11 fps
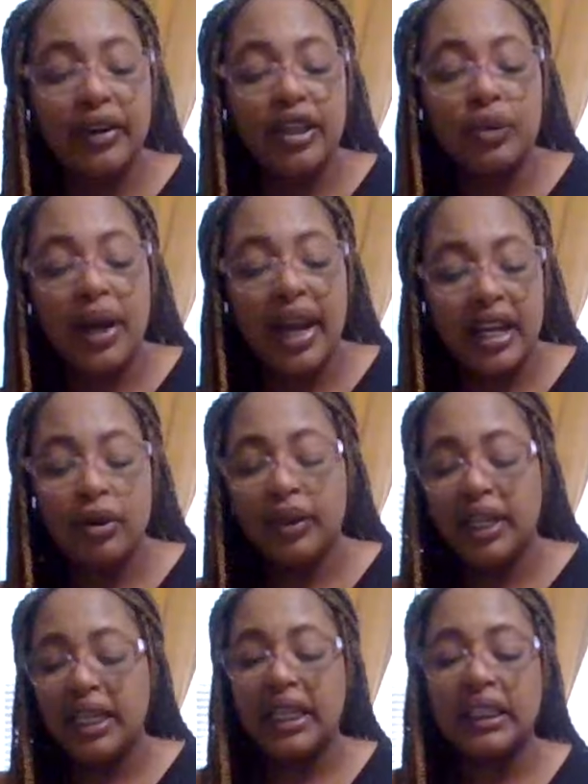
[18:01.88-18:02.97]
of you and your
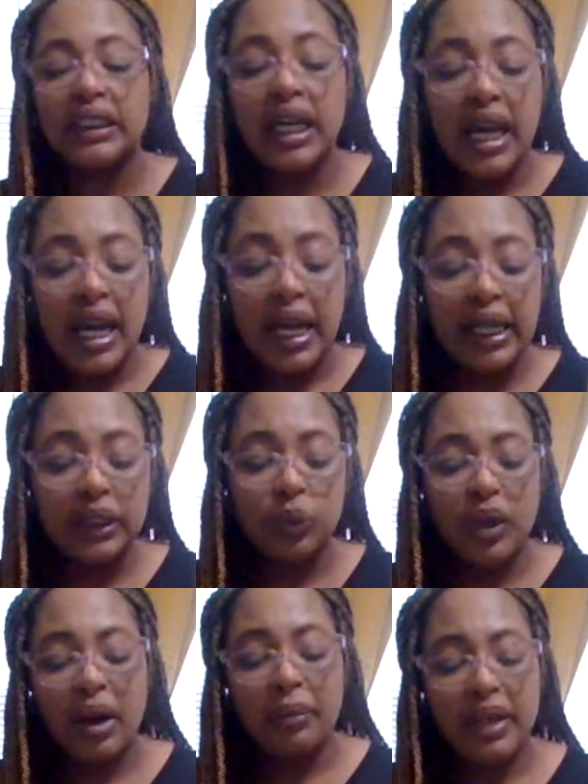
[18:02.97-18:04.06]
kids. Is
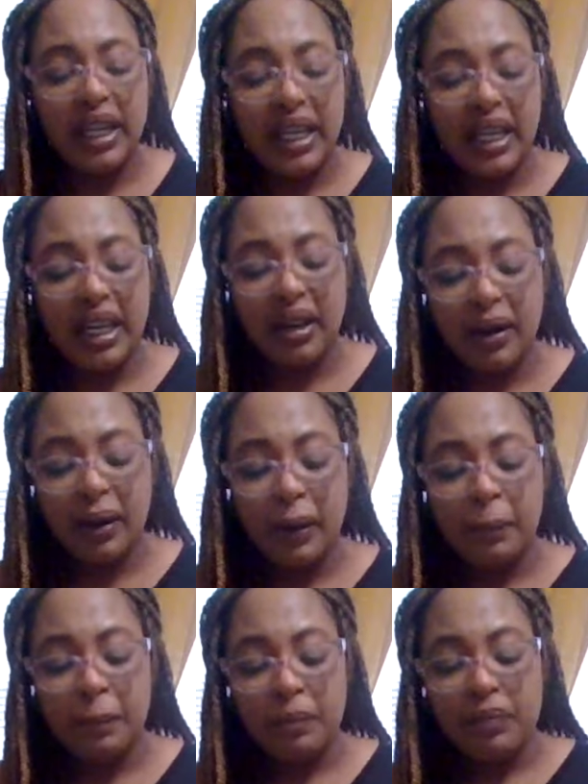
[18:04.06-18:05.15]
what I'm getting here.
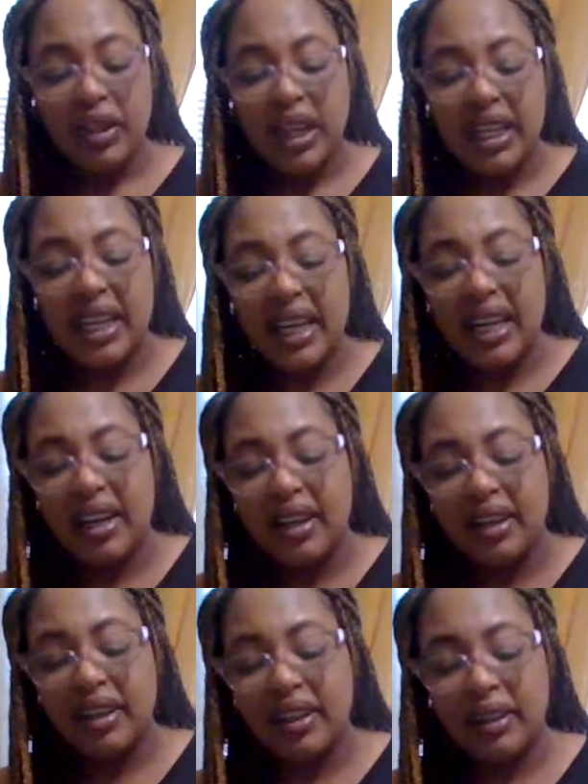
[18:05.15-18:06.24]

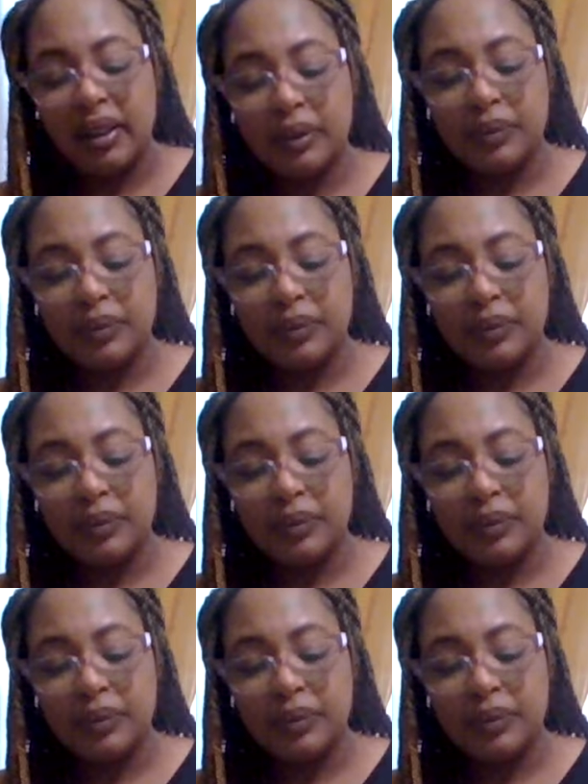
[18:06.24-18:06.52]
Yeah.